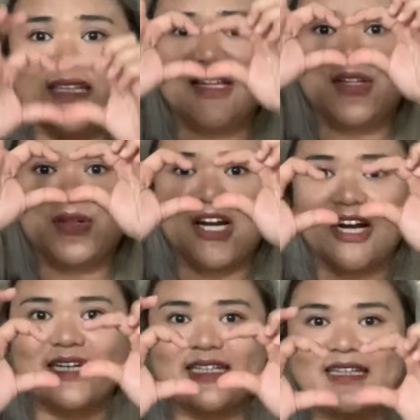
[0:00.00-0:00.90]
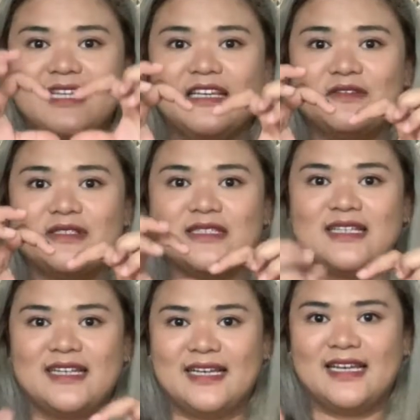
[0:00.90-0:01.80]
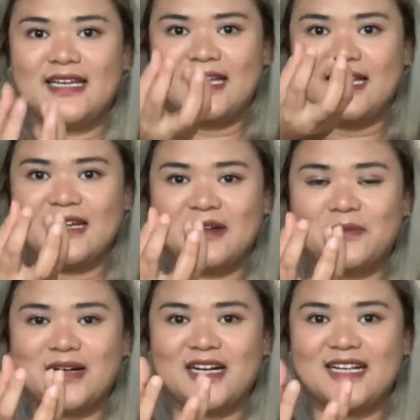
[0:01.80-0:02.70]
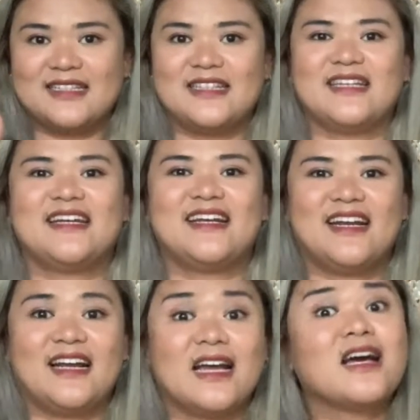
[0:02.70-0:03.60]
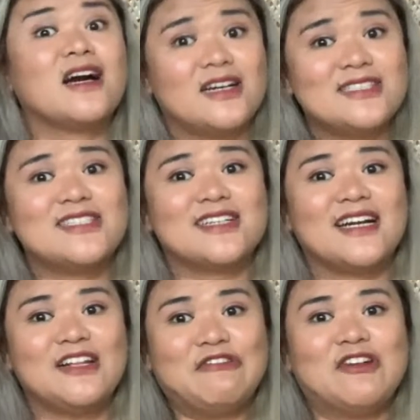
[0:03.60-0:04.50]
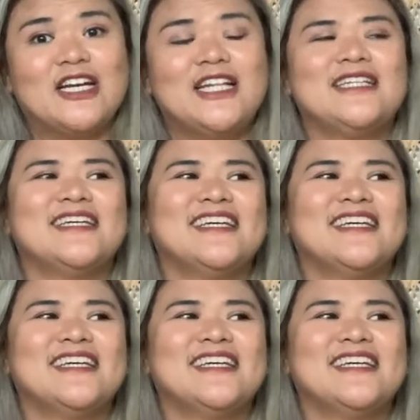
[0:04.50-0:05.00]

you know, the heart leaves in a pot, I also got one.